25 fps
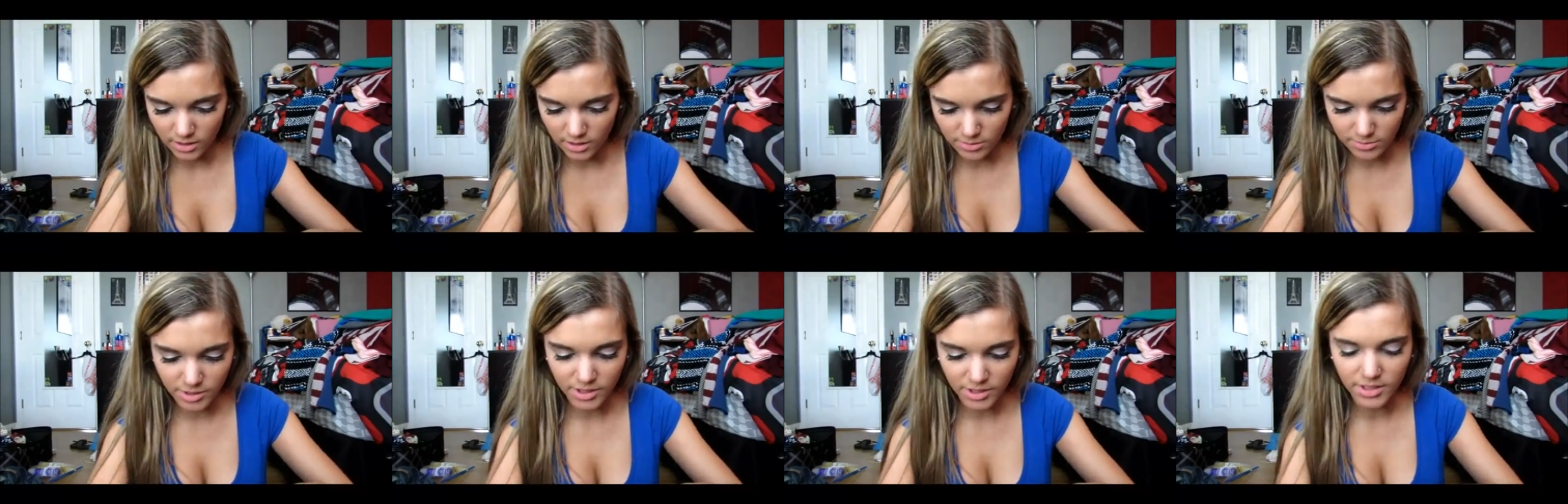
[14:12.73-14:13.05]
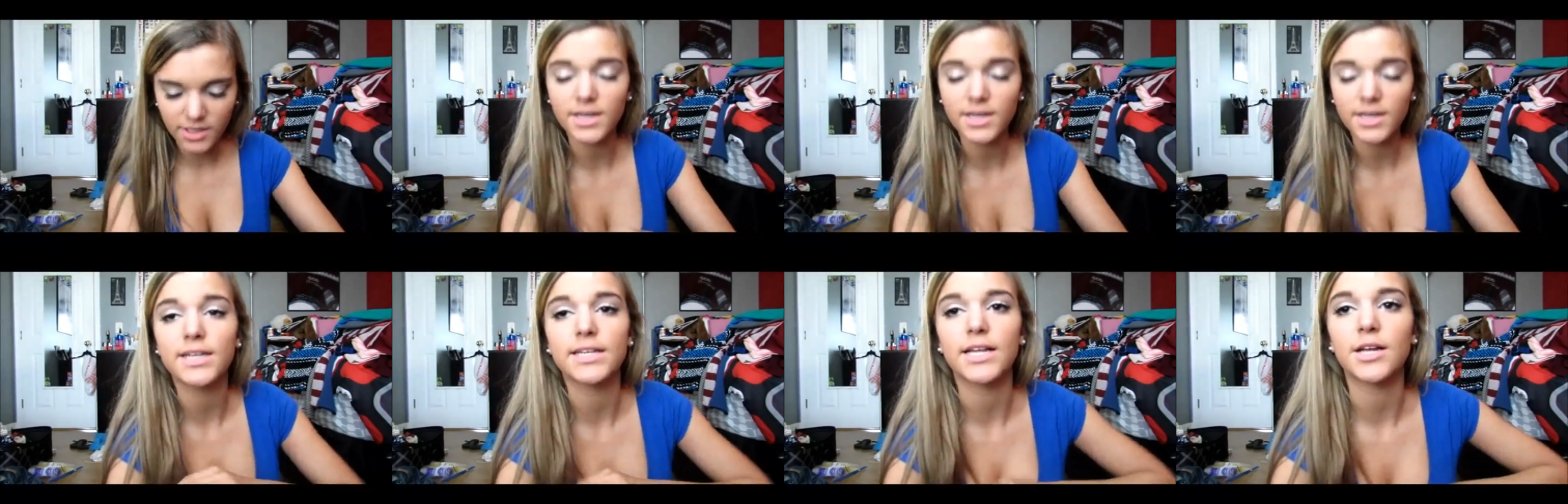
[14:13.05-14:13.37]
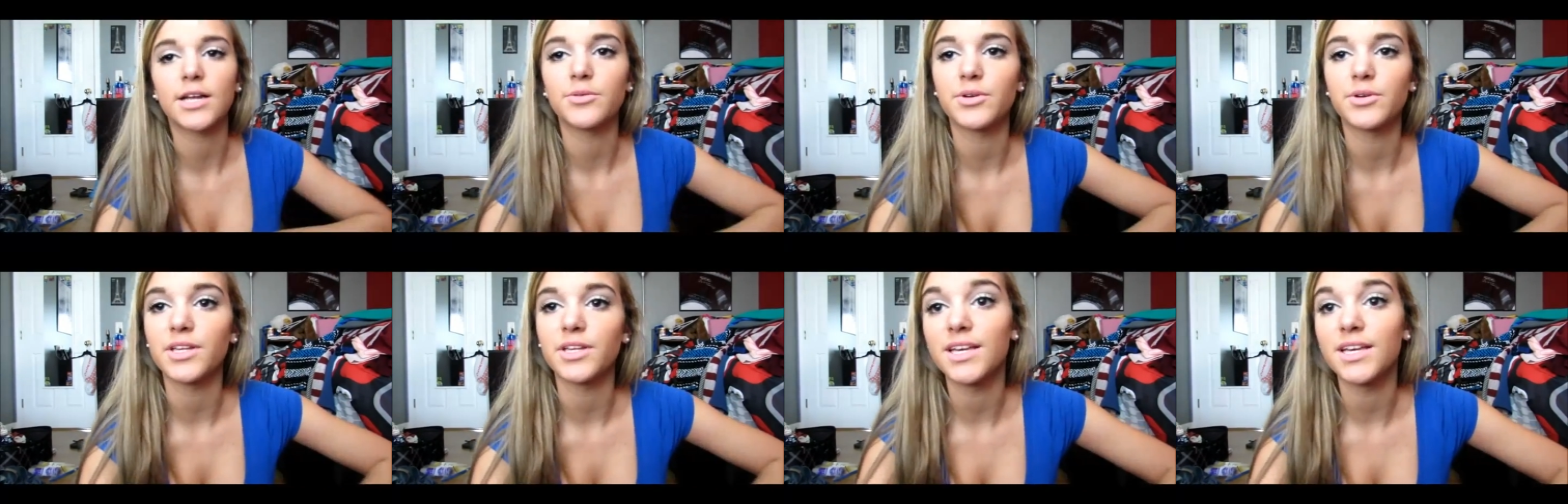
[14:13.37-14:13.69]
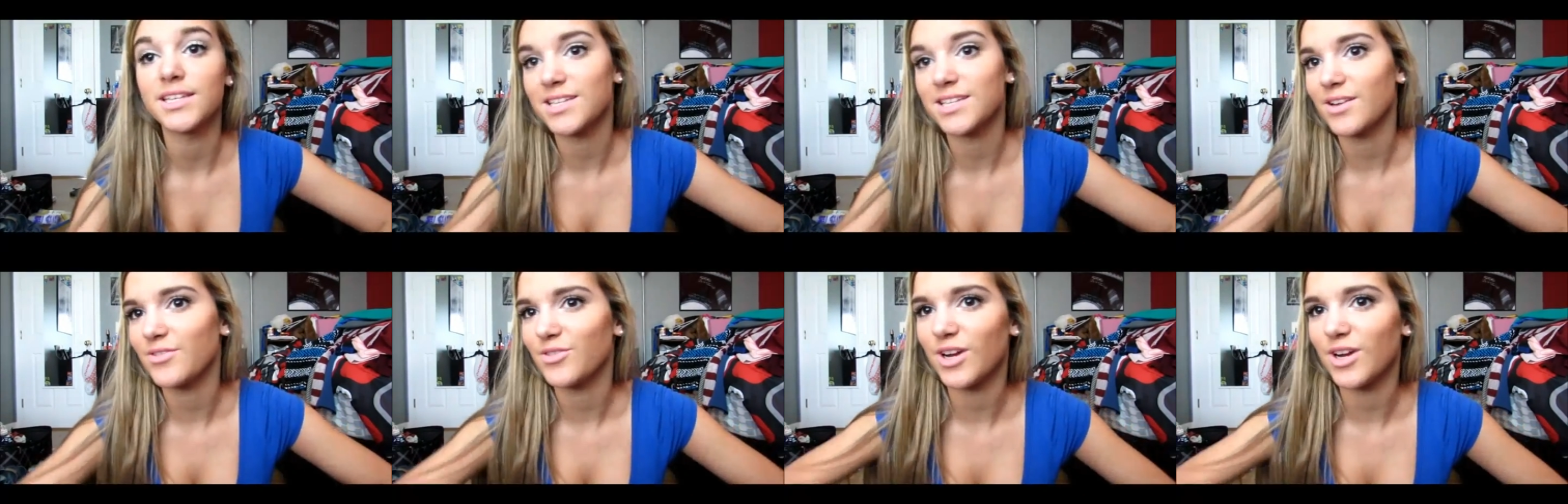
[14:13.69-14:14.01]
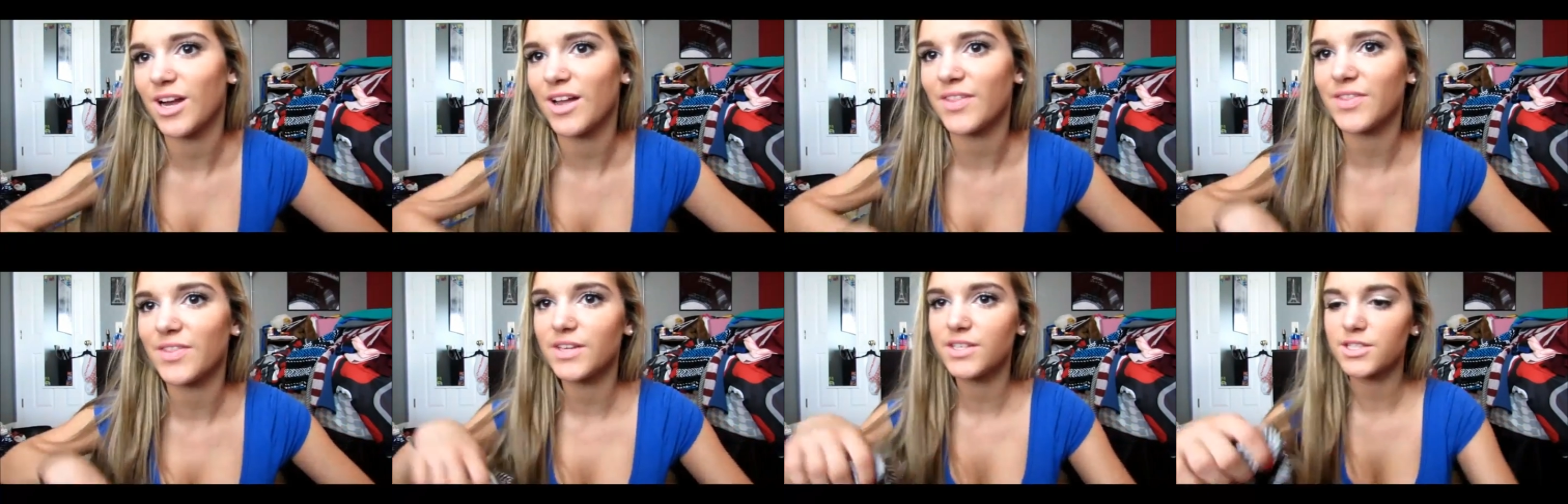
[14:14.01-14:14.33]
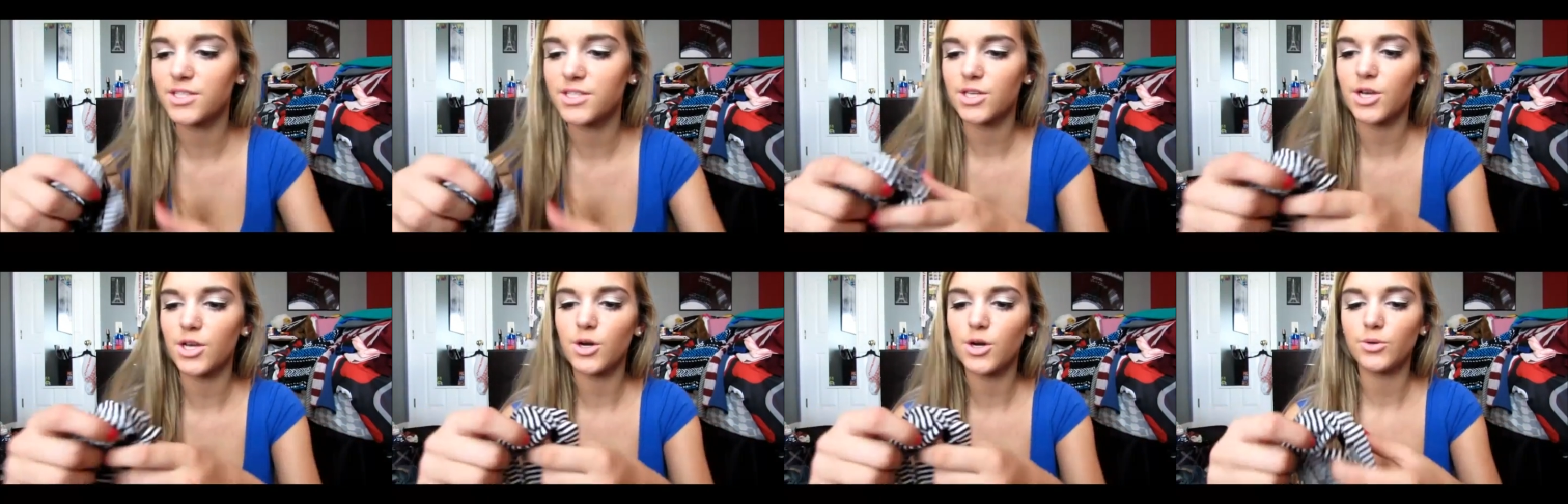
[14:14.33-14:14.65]
on part and I realized I forgot
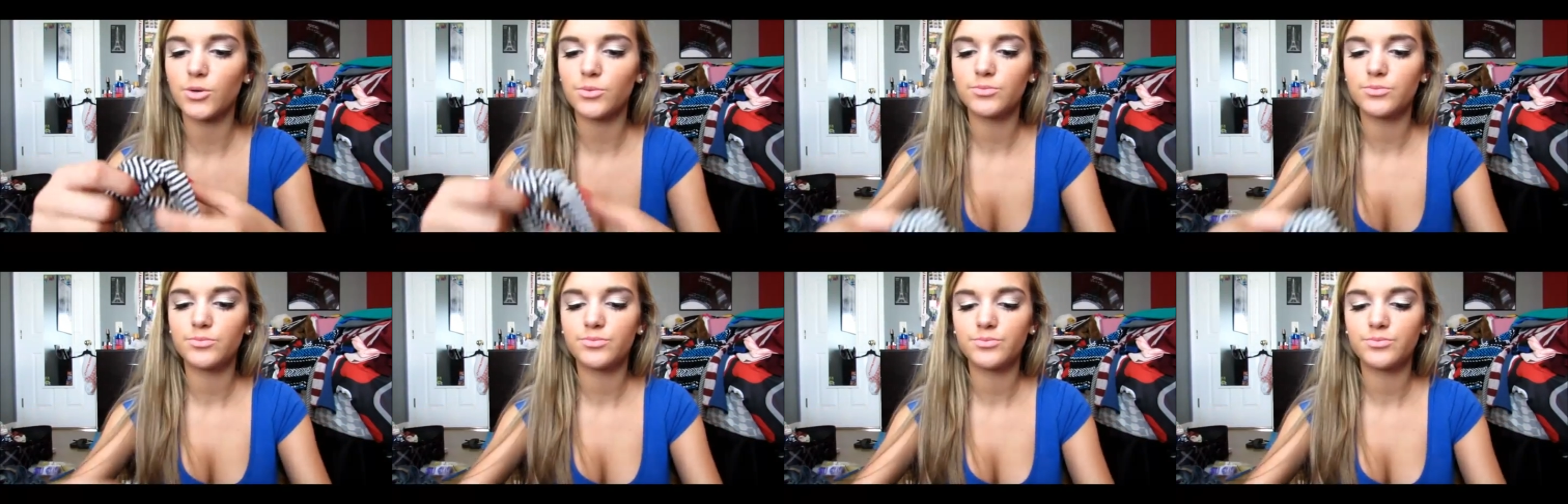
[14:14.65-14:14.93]
this, so